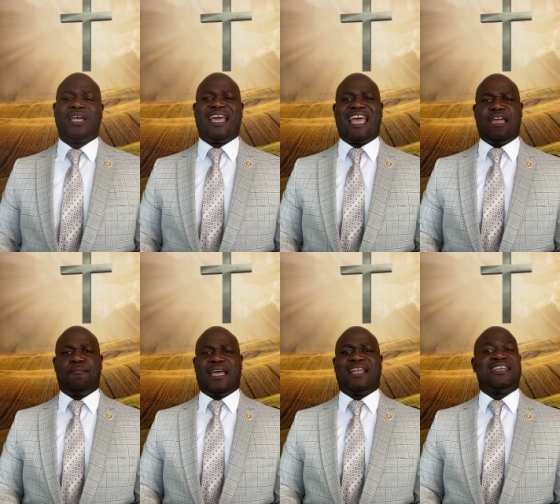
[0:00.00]

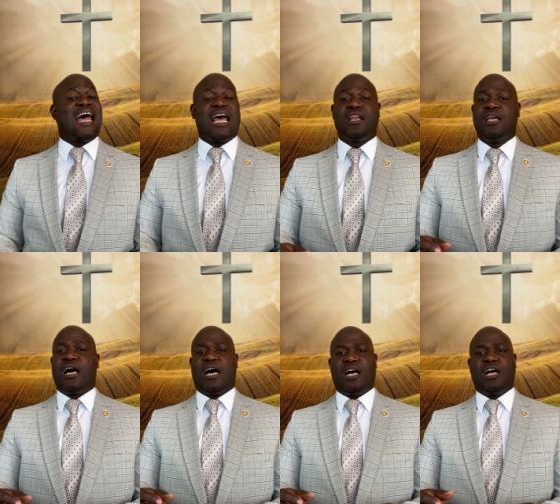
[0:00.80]
Amen. Not
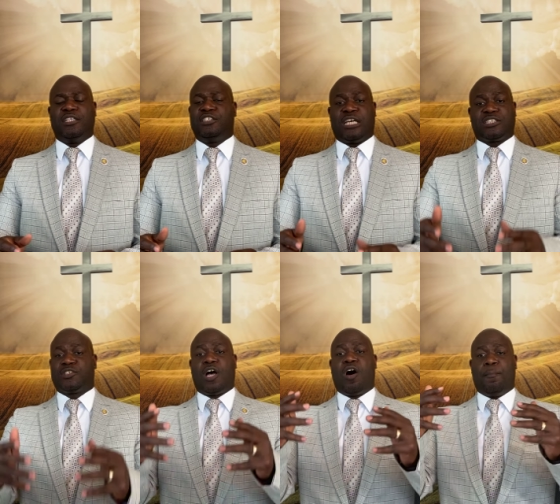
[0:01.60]
uh, uh, just
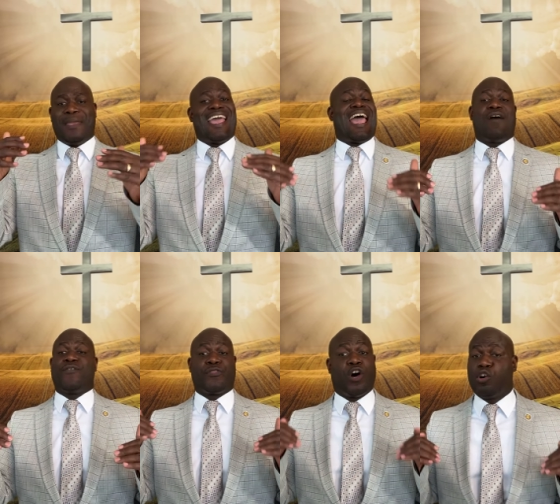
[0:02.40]
on behalf
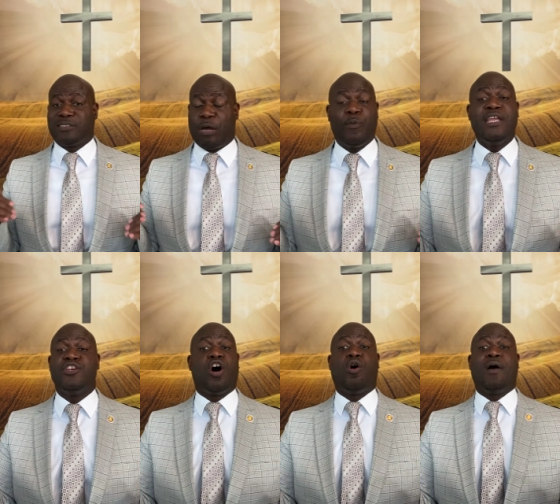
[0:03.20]
of those that we
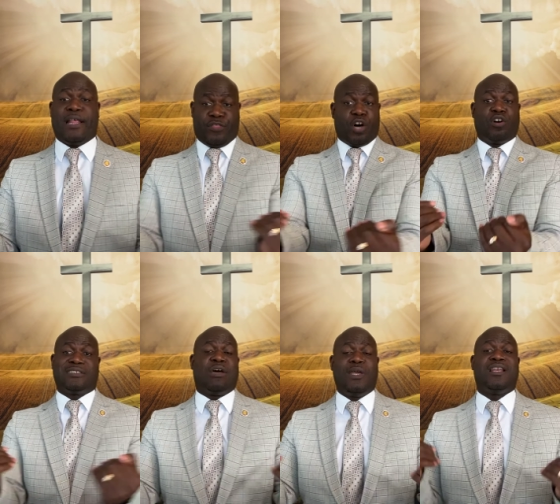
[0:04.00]
know and those
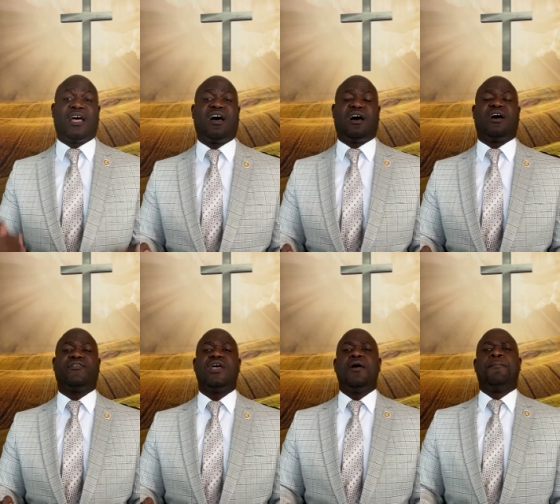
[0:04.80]
that we love,